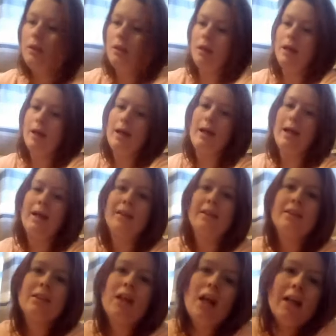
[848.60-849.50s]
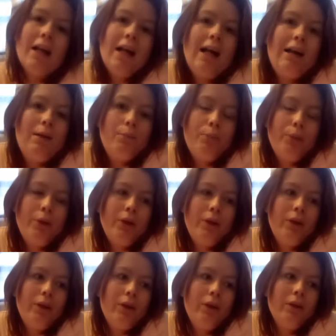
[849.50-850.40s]
And I can't
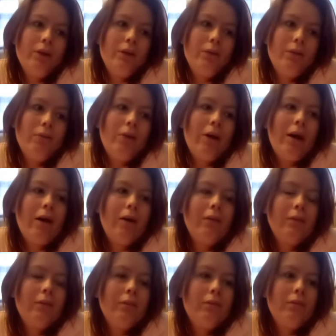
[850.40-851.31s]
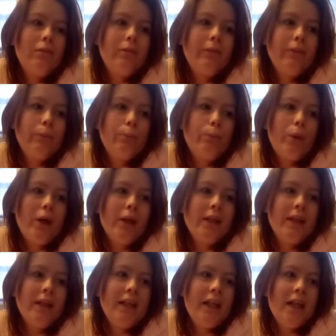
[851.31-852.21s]
put, but by
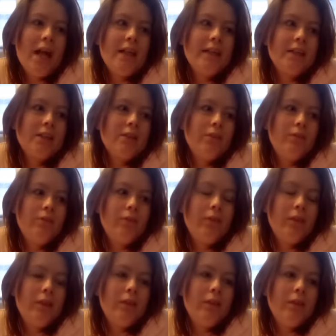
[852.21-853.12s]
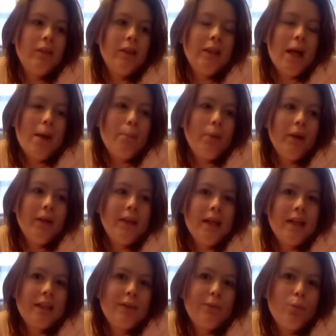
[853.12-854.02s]
the end of, yeah, by
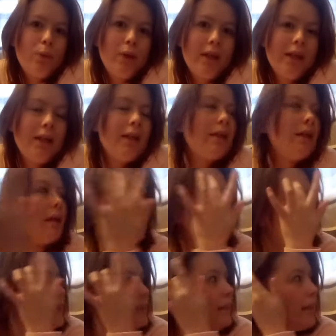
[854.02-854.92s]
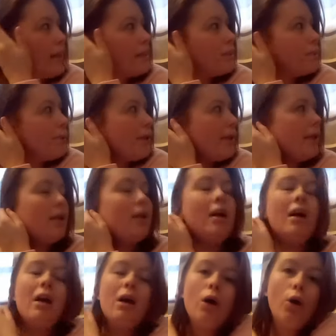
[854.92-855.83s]
next week, at the end of next week,
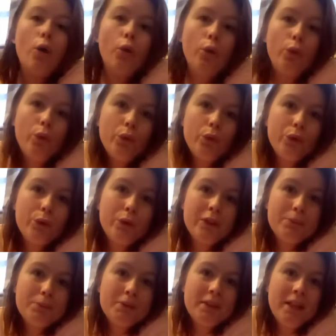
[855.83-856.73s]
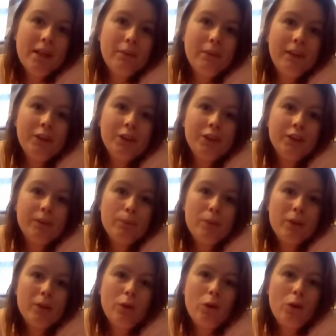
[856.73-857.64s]
all the Christmas decorations will be
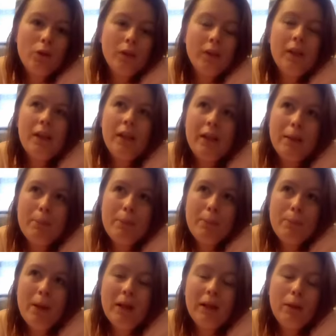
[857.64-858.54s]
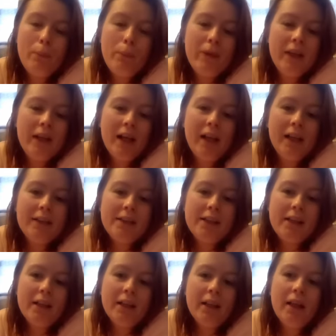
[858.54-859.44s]
gone. They'll be back up in the
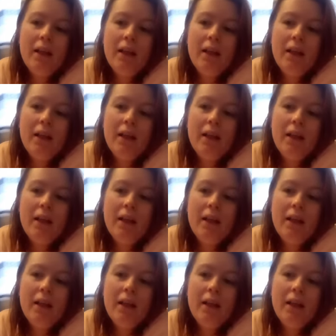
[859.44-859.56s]
attic.